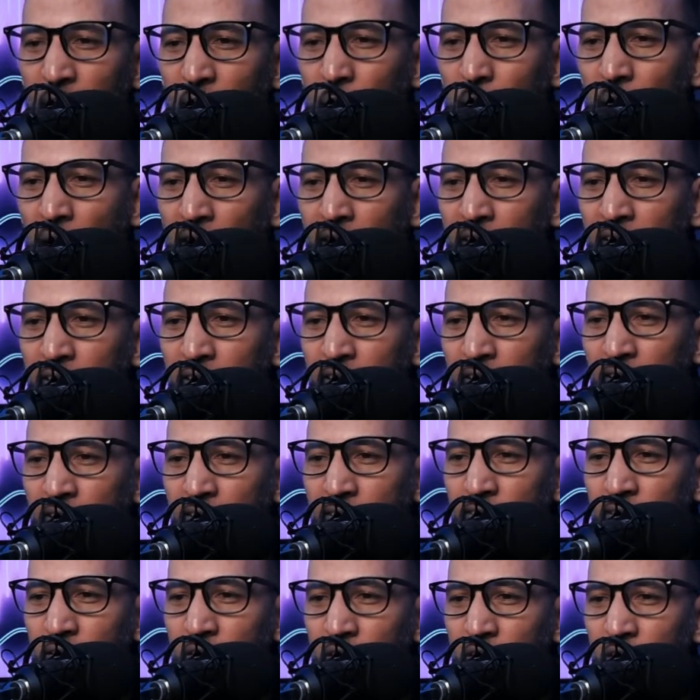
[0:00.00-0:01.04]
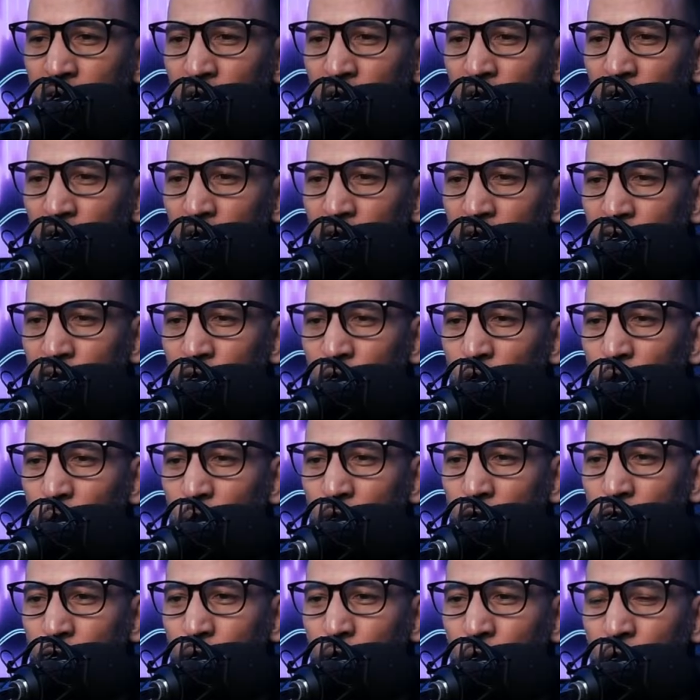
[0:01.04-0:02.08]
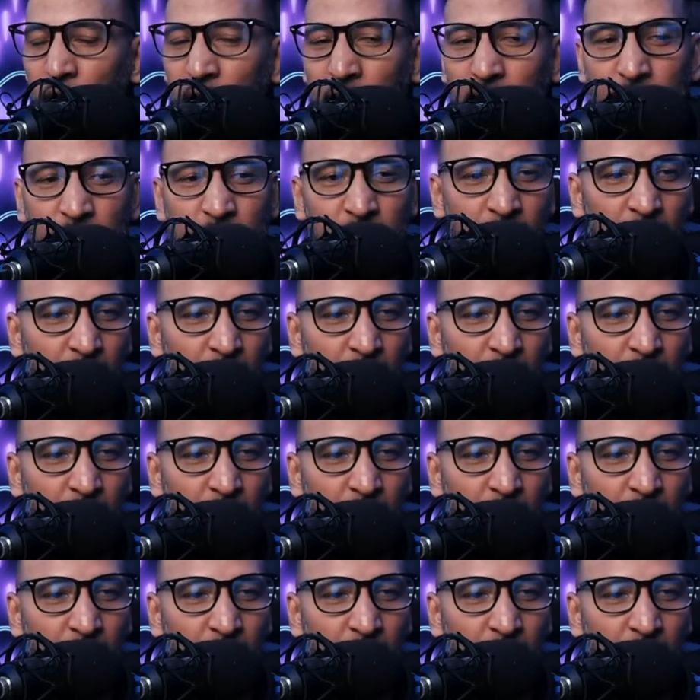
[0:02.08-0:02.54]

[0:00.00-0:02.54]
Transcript: Back in the days, Stone John don't score about 4 against.